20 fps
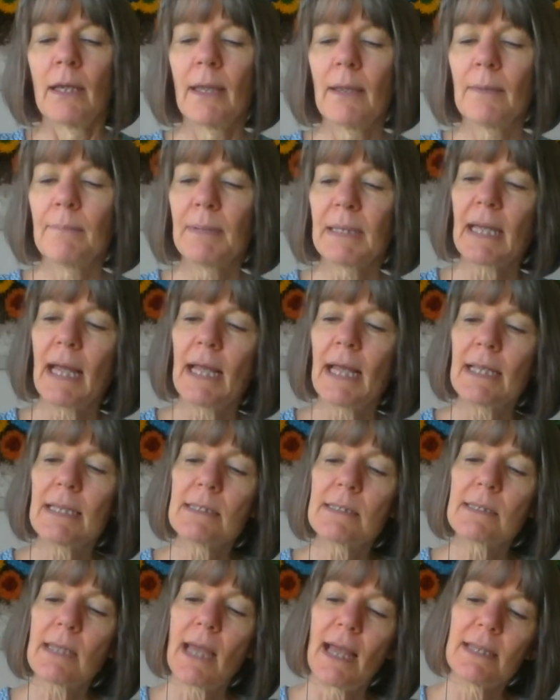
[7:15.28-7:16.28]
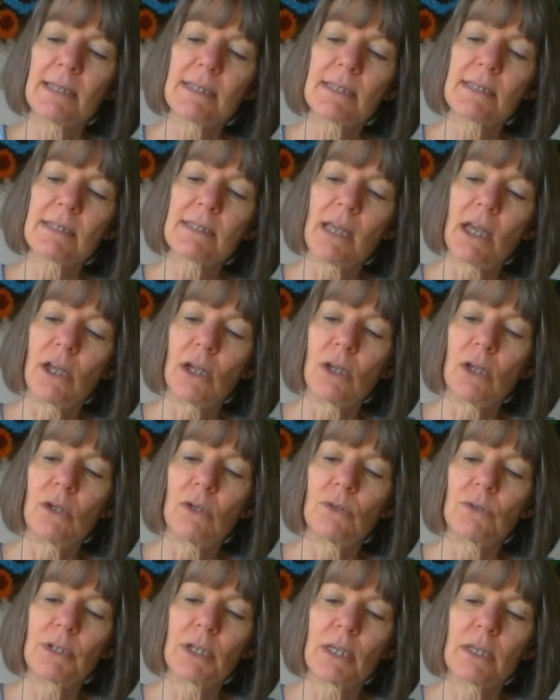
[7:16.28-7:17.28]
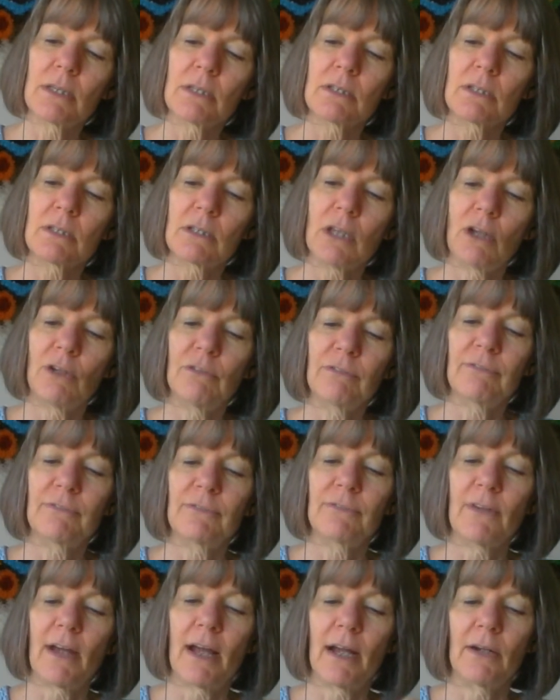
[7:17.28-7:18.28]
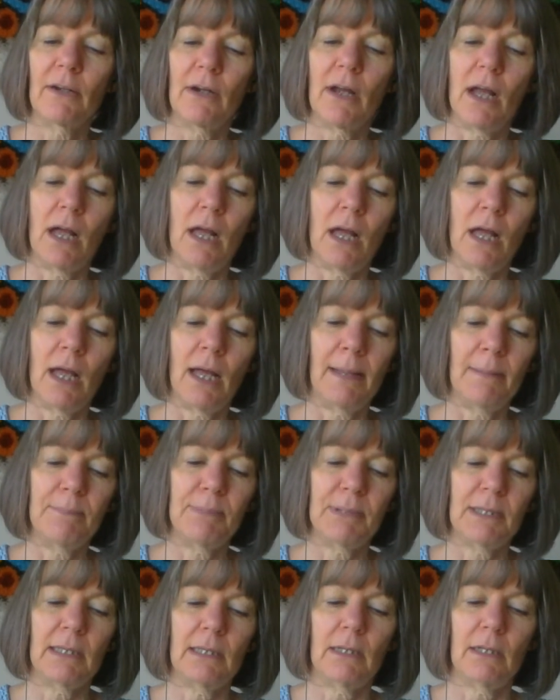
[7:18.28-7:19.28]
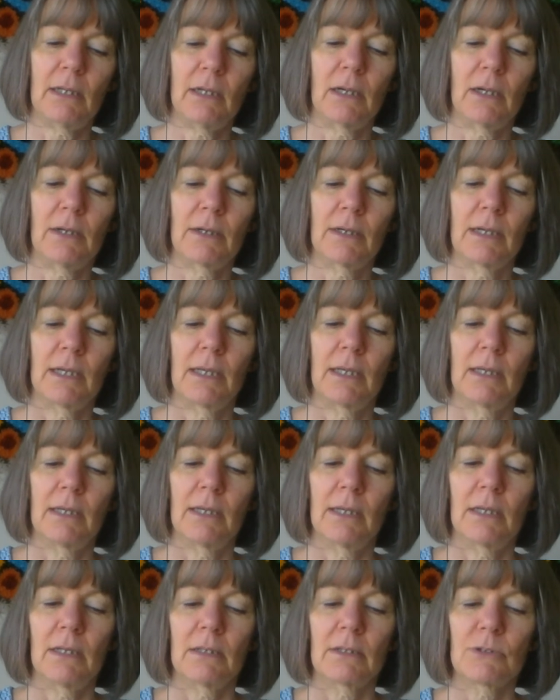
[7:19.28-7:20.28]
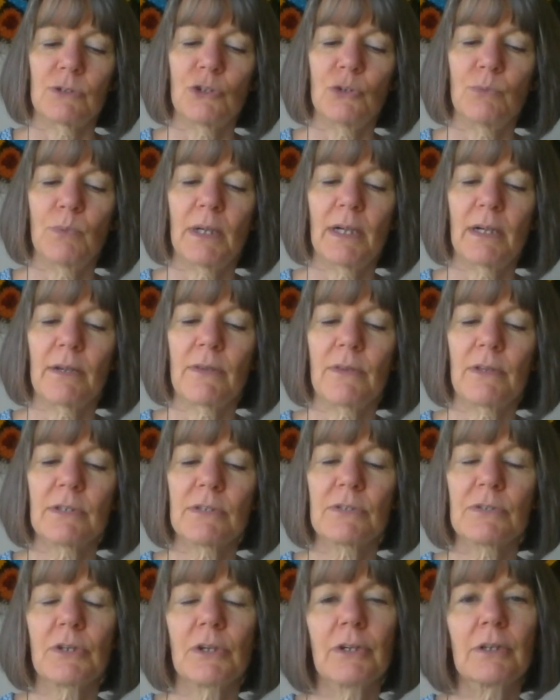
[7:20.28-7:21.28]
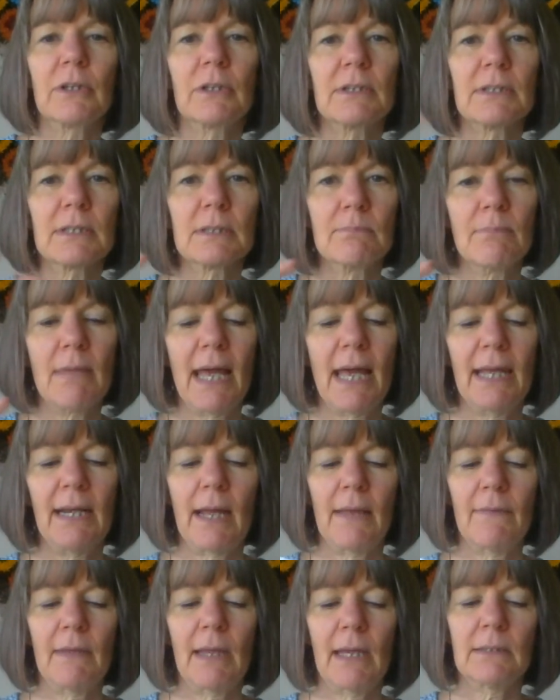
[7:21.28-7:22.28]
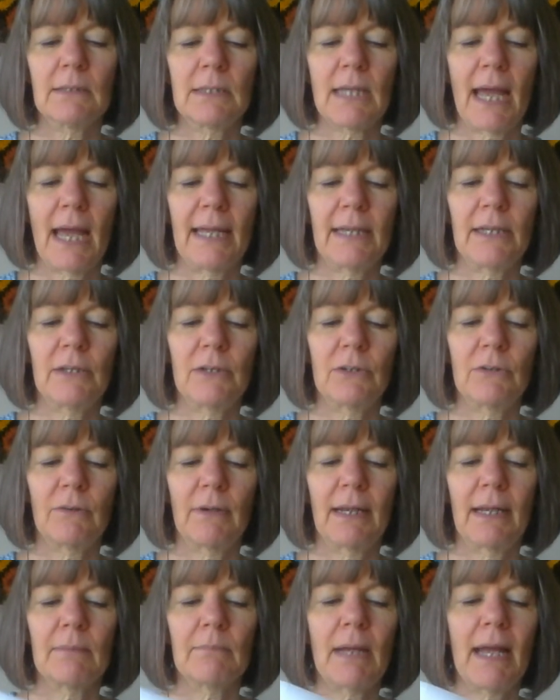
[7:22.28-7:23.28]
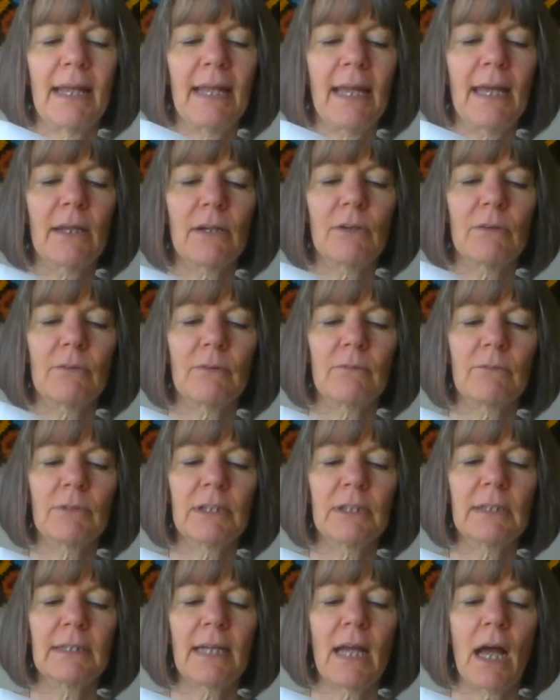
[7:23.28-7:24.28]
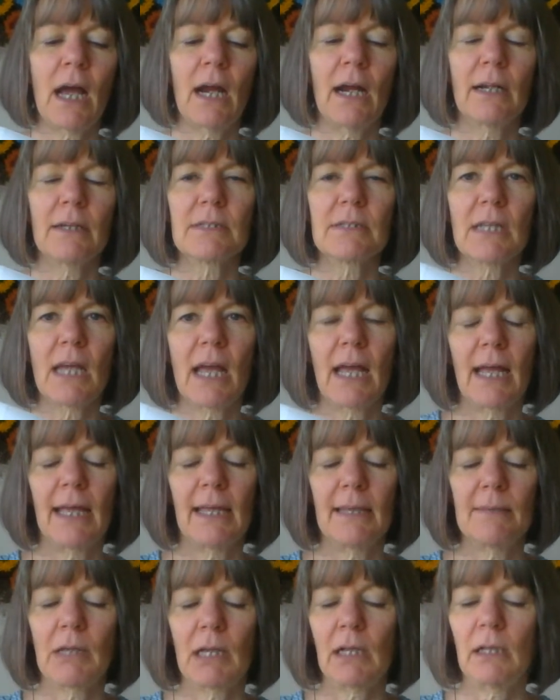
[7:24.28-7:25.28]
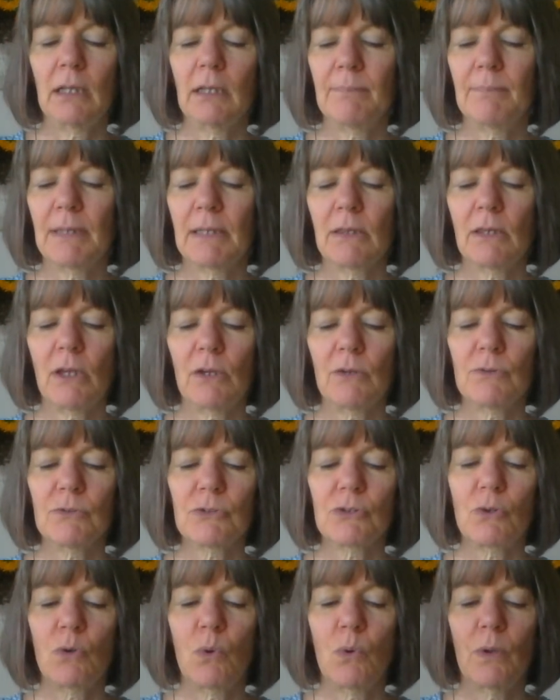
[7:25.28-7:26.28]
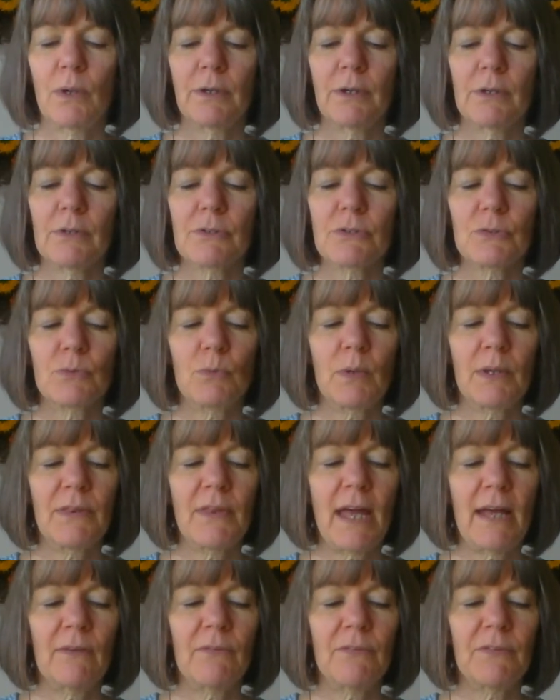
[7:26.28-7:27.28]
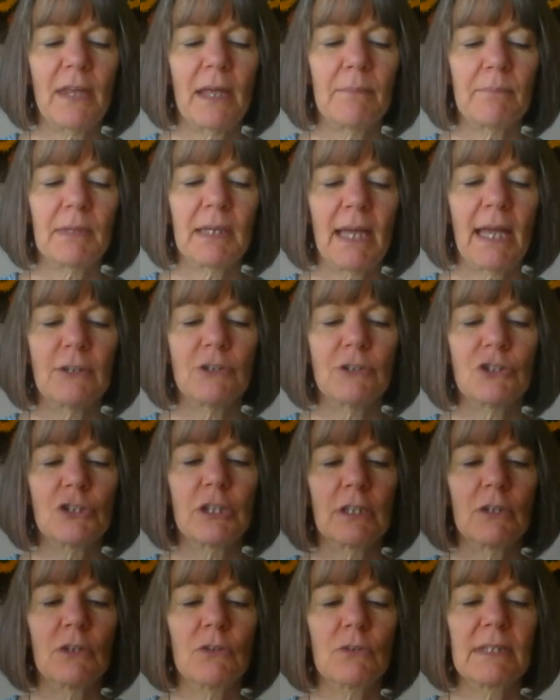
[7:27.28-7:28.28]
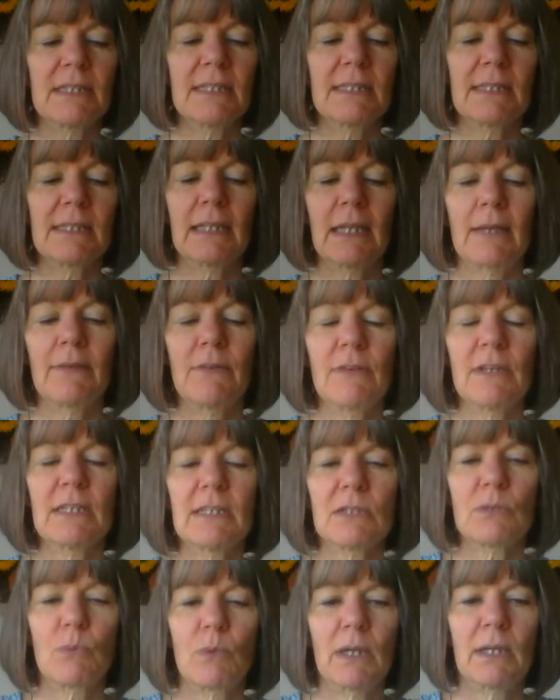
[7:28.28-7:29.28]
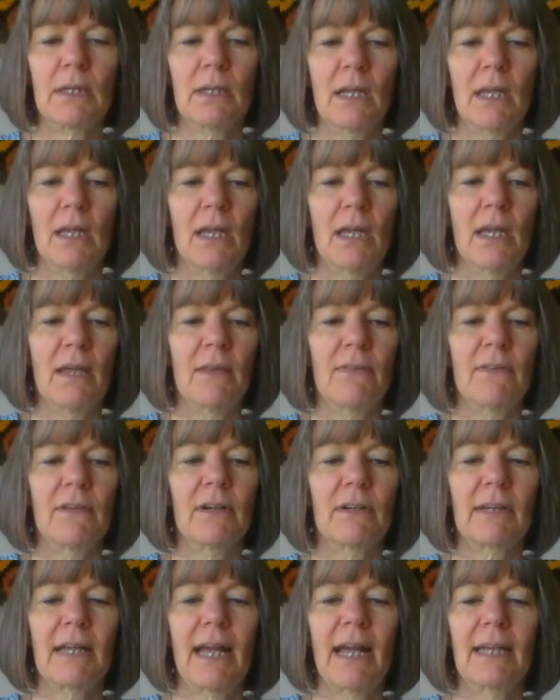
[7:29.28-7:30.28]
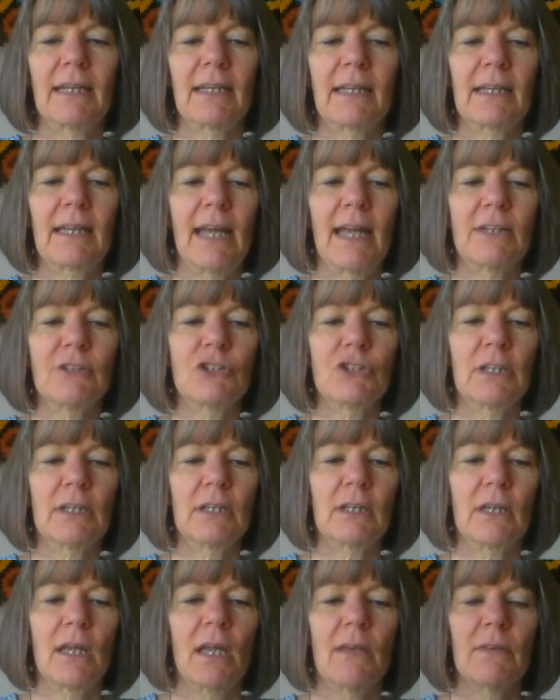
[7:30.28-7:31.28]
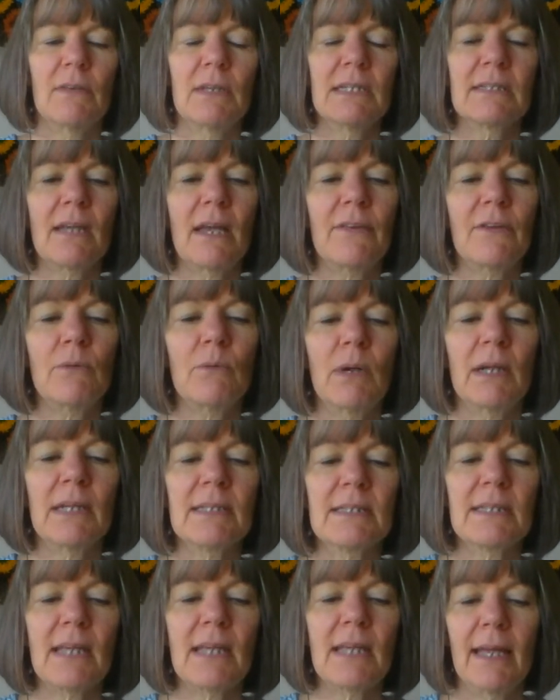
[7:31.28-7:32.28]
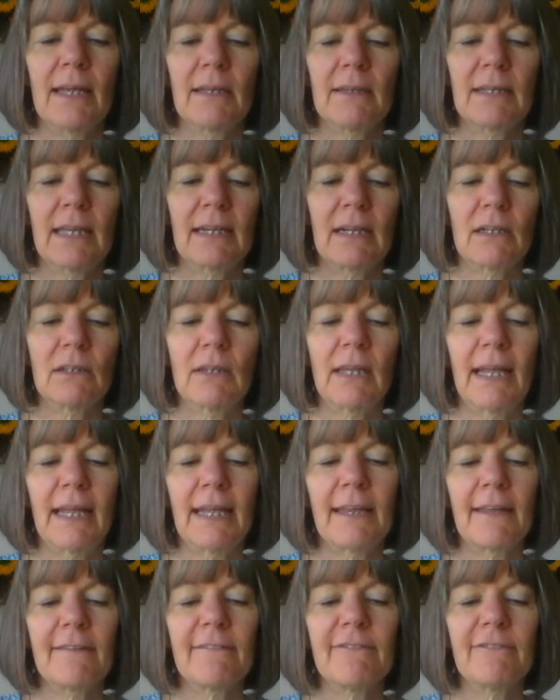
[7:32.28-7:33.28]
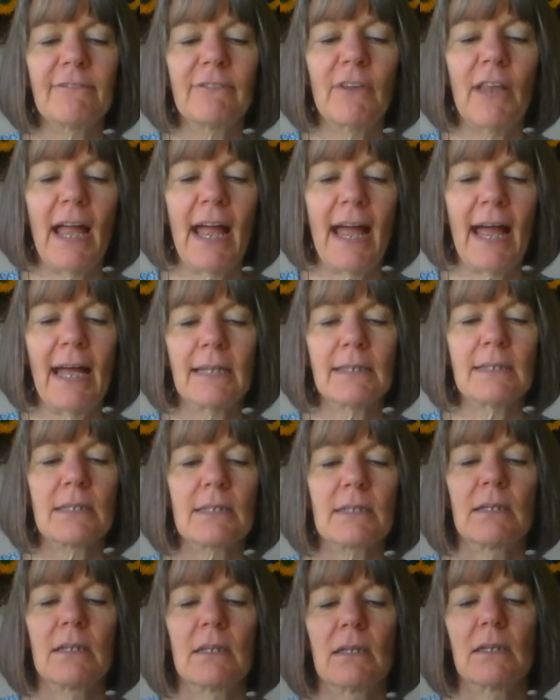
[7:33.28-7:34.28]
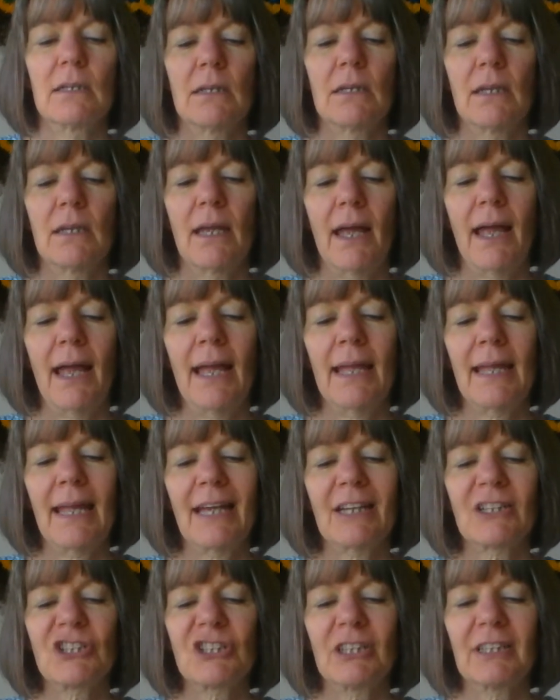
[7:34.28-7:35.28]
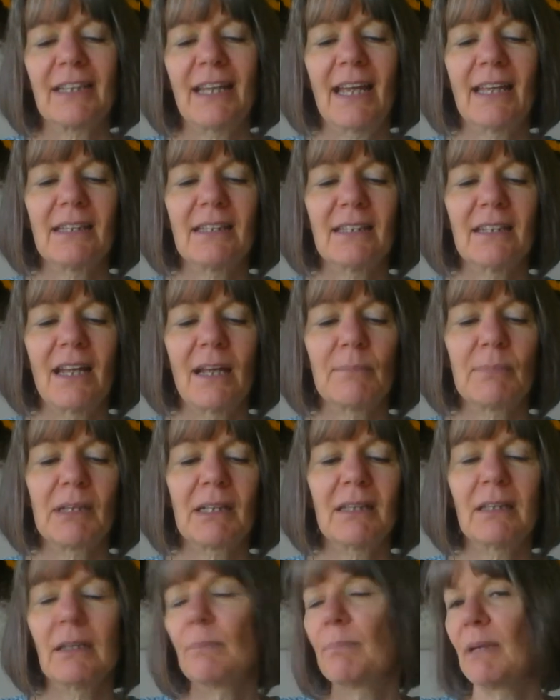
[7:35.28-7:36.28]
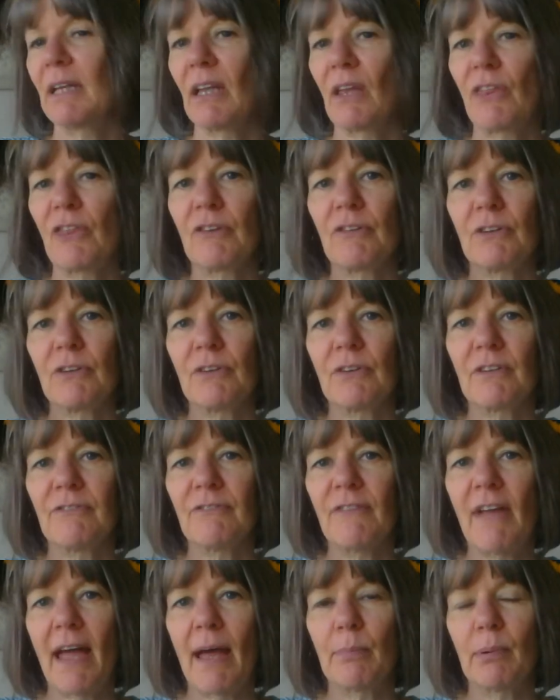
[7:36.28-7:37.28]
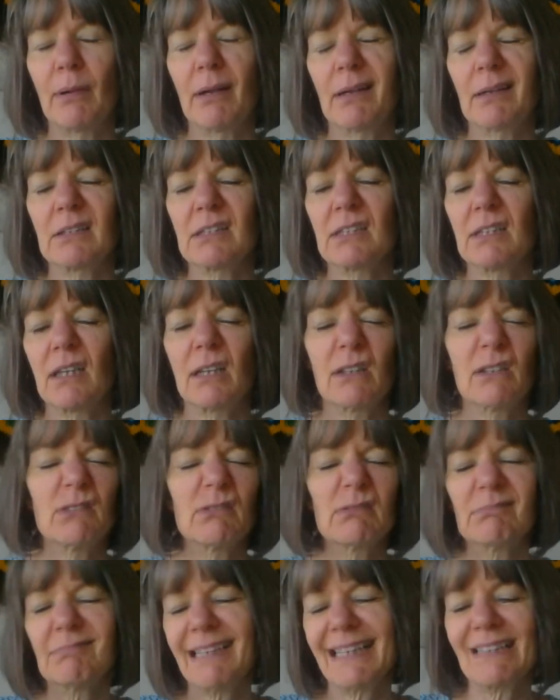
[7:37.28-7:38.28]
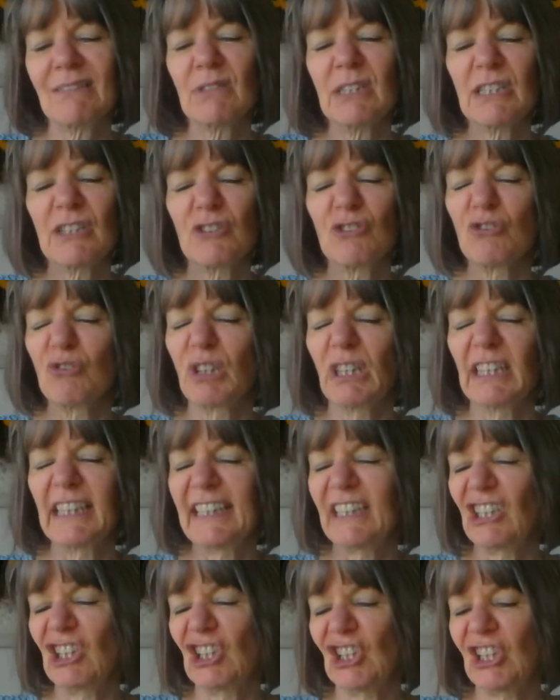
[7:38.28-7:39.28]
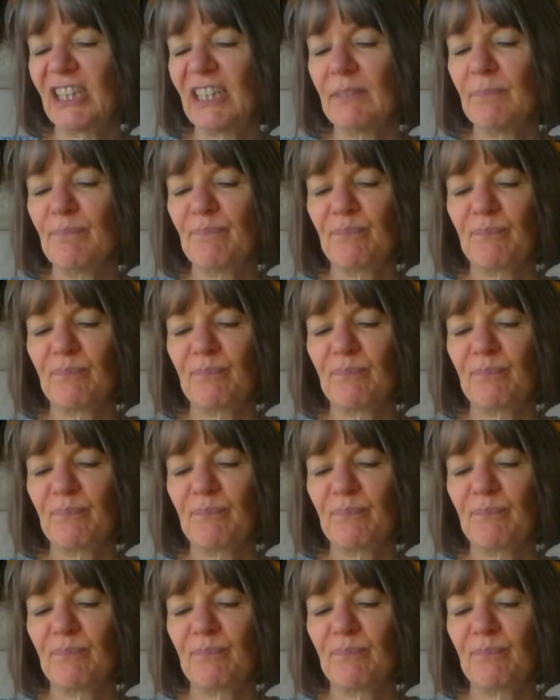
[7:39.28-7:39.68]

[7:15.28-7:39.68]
Because I sewed so far up here to where the circles met on that diagram, I had a really hard time clipping those corners without them catching. You can see on this one, they're kind of catching. These other ones that are laying flat, I actually ended up clipping through the fabric. So that wasn't really good.